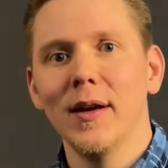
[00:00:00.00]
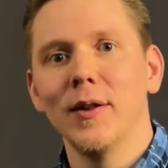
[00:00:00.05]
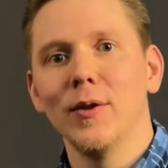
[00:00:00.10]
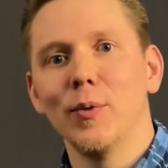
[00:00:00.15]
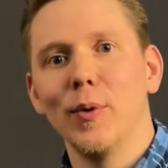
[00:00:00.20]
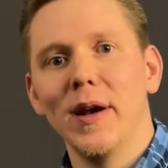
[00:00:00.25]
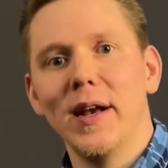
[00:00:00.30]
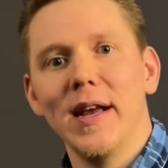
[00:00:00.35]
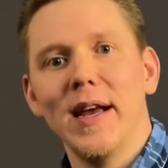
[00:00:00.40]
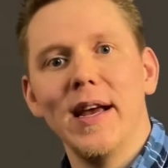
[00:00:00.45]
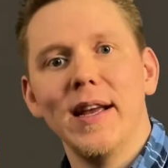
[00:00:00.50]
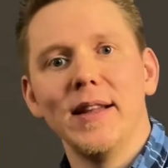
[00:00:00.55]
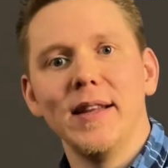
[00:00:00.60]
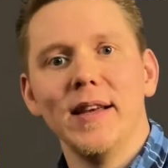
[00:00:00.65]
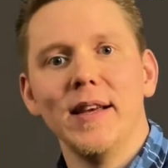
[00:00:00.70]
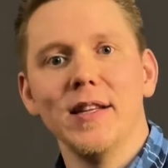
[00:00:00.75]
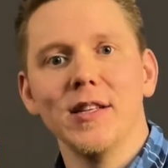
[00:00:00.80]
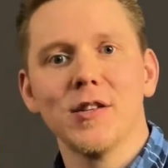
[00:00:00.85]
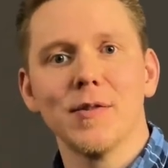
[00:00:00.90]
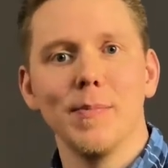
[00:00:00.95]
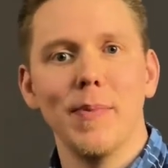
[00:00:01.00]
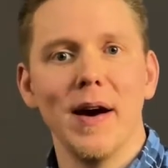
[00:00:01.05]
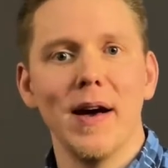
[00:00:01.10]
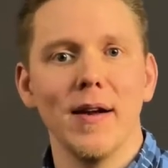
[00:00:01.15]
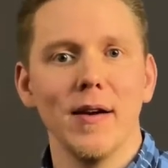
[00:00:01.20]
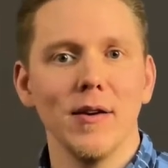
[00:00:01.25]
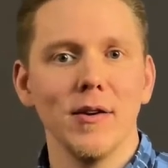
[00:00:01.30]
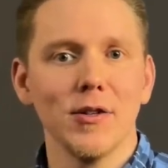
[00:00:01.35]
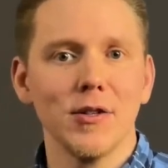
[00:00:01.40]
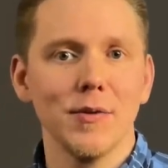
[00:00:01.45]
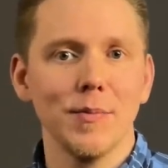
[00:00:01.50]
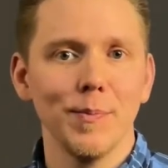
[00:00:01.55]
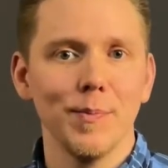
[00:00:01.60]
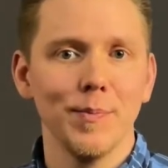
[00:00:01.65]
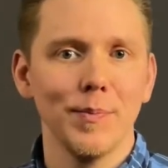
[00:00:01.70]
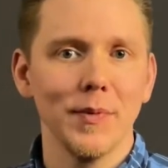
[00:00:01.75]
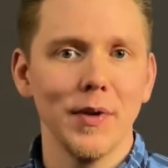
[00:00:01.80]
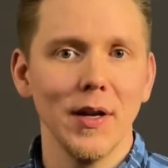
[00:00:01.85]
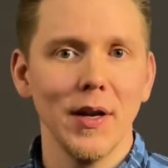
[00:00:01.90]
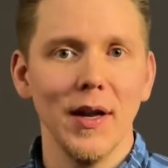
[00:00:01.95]
28-inch barrels
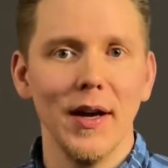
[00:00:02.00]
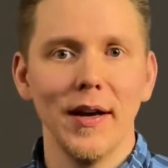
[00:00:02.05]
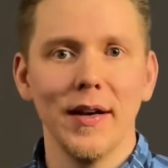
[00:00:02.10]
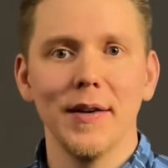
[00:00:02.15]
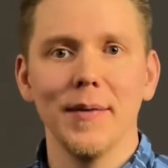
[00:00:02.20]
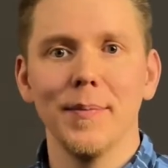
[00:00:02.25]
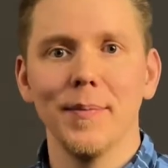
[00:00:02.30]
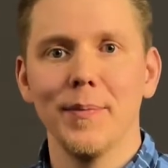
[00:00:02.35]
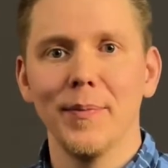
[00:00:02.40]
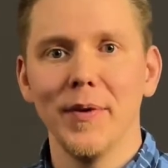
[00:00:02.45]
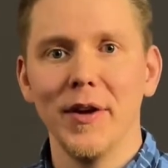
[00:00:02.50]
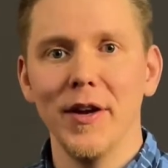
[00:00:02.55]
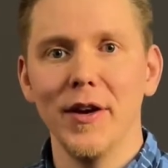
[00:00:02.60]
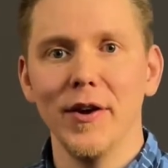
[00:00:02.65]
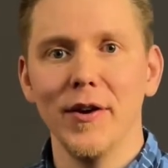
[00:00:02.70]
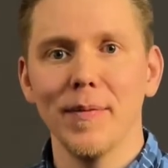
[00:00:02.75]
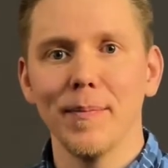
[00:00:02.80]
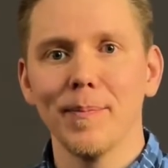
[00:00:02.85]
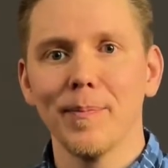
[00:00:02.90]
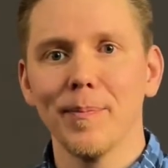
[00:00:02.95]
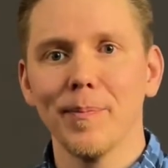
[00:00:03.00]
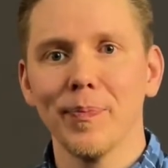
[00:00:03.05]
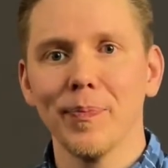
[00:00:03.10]
like here.